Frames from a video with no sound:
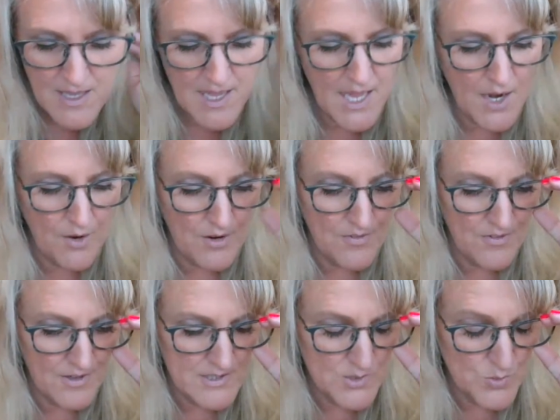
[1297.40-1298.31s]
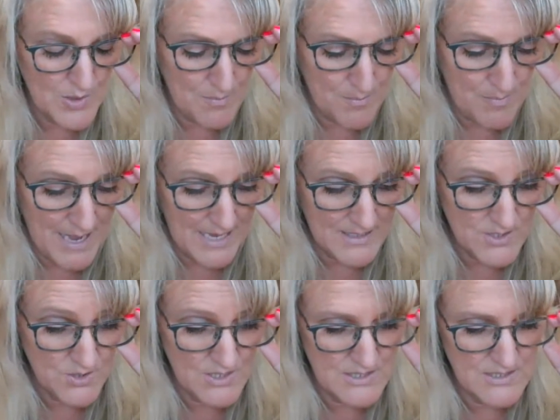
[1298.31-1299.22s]
Harry felt his way back
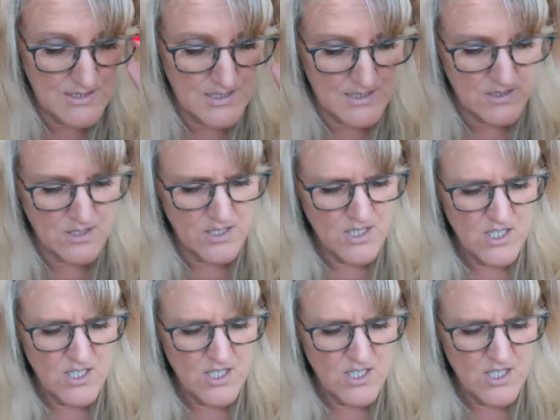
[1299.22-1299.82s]
to his seat.